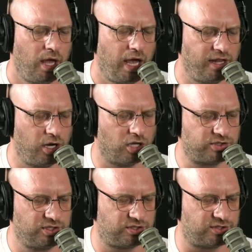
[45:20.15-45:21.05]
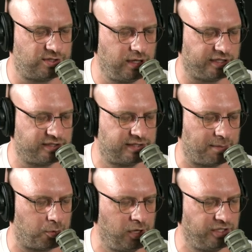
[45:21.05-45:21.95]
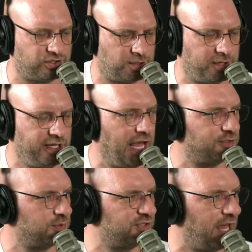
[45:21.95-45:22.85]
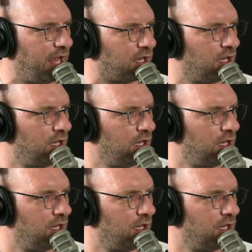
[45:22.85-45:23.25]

And then also just to see like the type of relationship that he has with Zach.